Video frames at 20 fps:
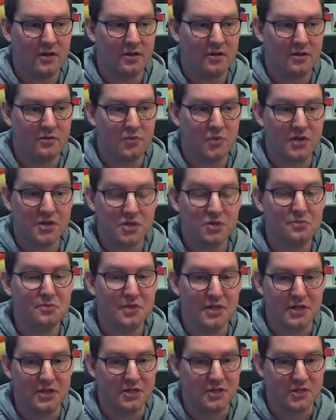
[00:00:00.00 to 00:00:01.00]
With some
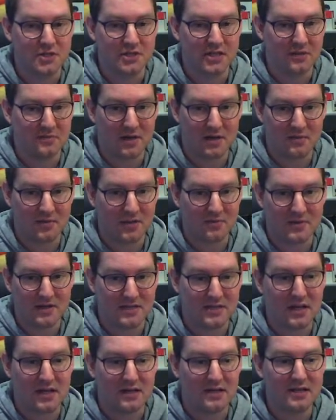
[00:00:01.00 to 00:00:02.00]
Legions, that might be the
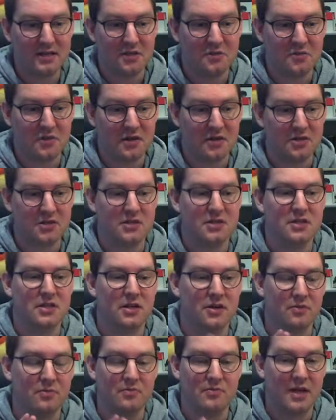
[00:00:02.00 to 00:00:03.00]
best idea, because, you
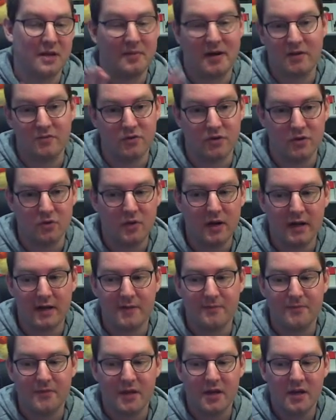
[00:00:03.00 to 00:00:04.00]
know, they might run away.
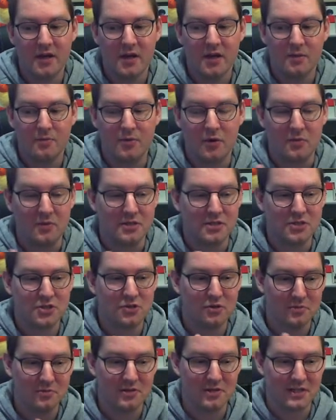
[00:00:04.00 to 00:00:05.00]
But with
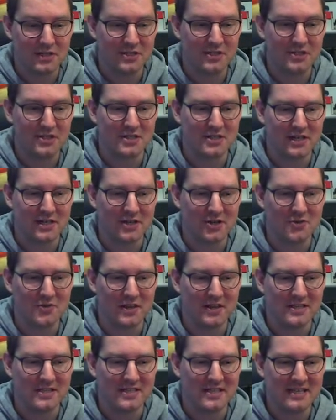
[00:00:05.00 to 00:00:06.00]
some Legions, I know
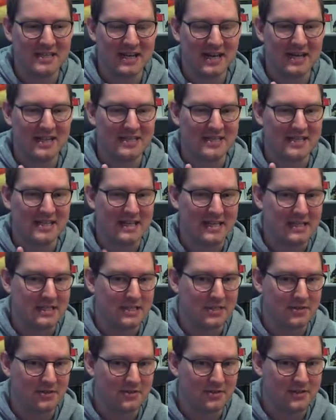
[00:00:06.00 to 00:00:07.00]
they see that as an
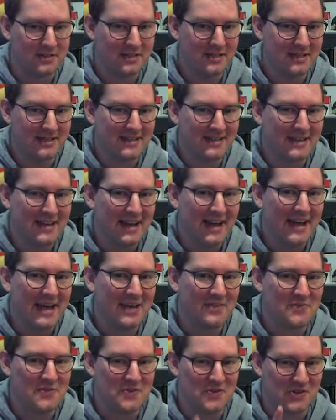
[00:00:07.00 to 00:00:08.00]
insult,
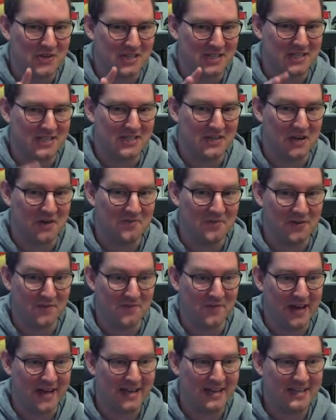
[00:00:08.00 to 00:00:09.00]
if you just stop and
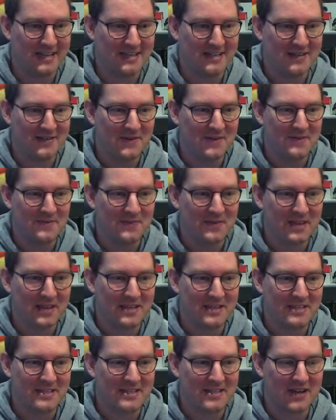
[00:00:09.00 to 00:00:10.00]
mend.
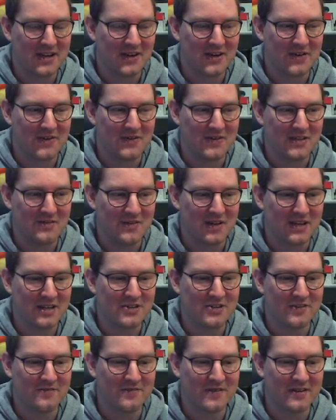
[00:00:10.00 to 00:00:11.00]
So you've got to
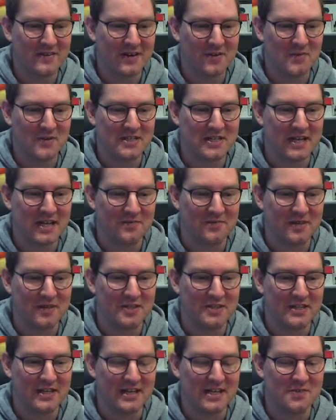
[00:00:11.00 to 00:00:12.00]
try and figure out which kind of
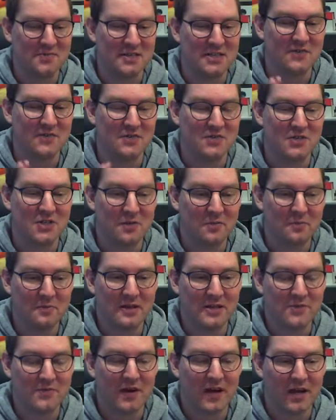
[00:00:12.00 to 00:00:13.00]
Legion it is, because stop and
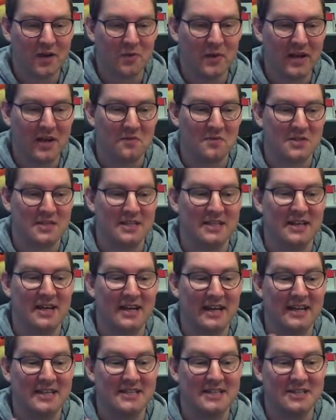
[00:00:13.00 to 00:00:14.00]
mend right away, obviously
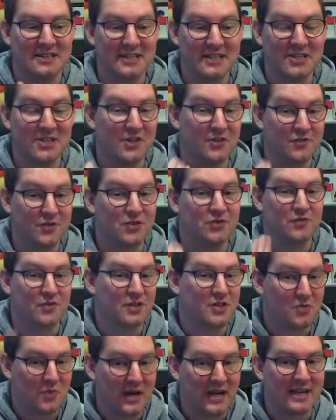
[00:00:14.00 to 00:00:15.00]
against a Legion that just runs
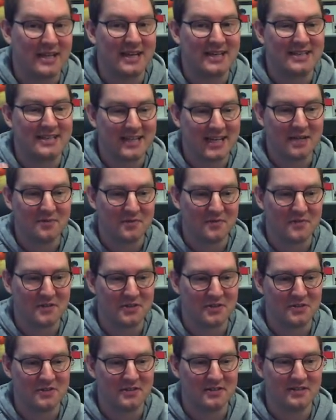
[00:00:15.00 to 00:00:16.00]
away, that's time
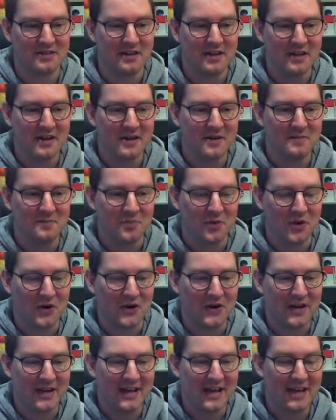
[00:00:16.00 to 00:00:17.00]
efficient.
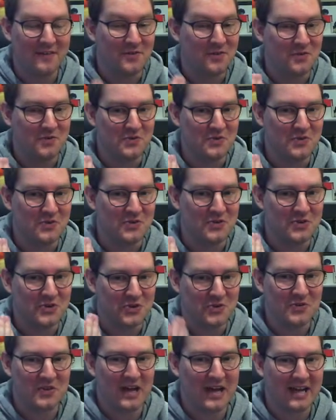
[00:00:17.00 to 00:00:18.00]
But if you
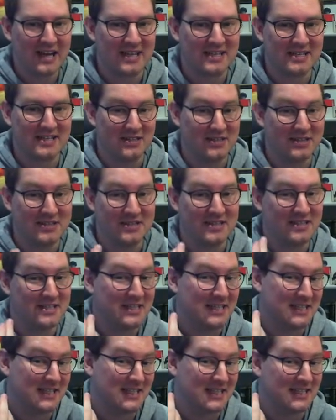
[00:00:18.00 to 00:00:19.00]
do that against a Legion that
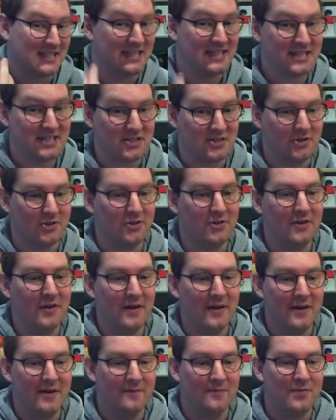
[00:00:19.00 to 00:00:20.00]
sees it as an insult,
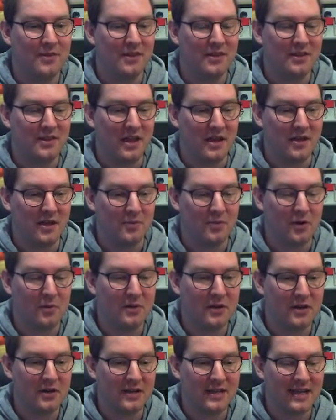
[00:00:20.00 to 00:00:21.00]
that you're
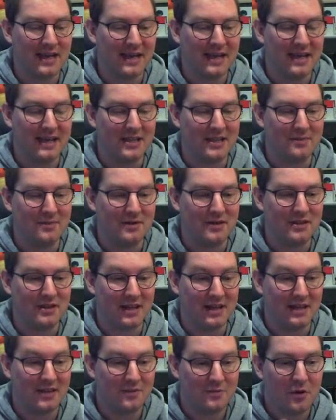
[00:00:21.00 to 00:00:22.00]
probably going to get hit in the mid,
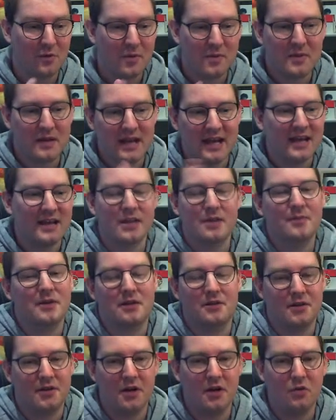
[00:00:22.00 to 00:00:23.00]
like you've probably been hit in the
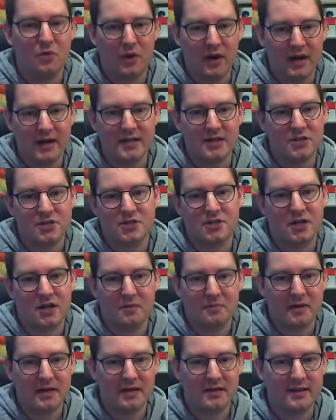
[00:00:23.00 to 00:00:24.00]
middle of nowhere and you just
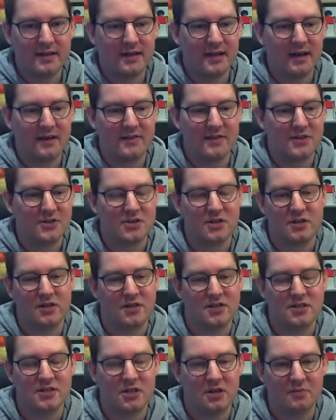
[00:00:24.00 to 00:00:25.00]
started mending and they're just going to
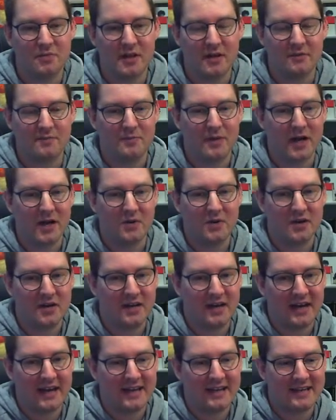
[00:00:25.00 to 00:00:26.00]
stop their power
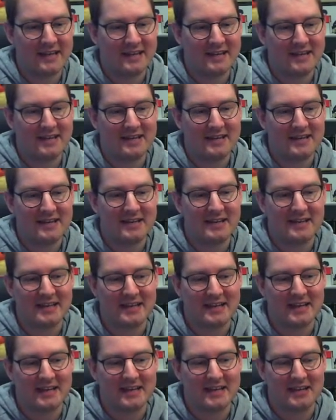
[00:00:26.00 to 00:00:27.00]
and
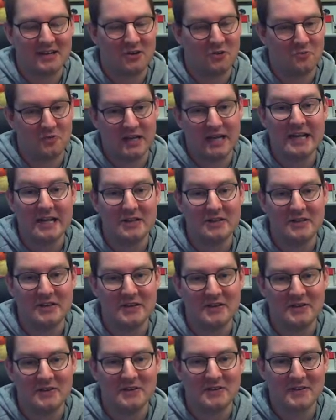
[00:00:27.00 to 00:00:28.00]
come kill you